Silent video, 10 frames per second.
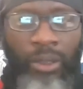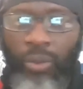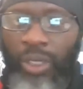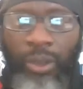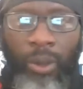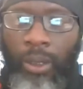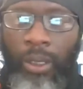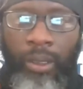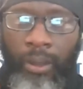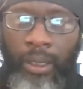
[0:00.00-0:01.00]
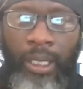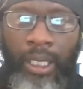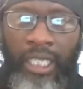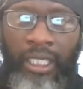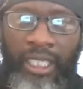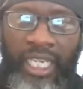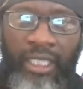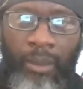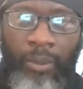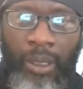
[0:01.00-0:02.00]
So we are no longer in the
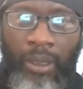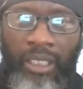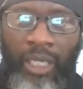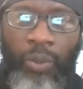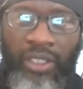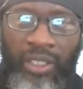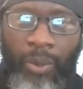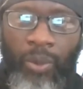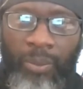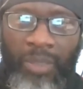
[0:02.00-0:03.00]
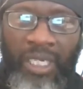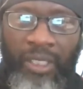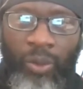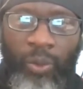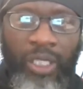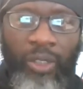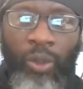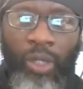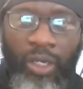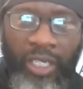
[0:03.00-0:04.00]
kingdom that we're supposed to be into. We are no
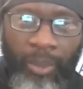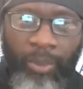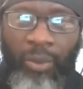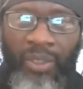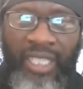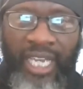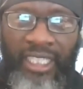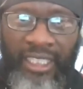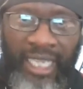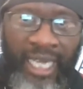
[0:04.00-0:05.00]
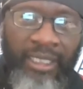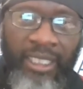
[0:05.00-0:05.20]
longer in the promised land. That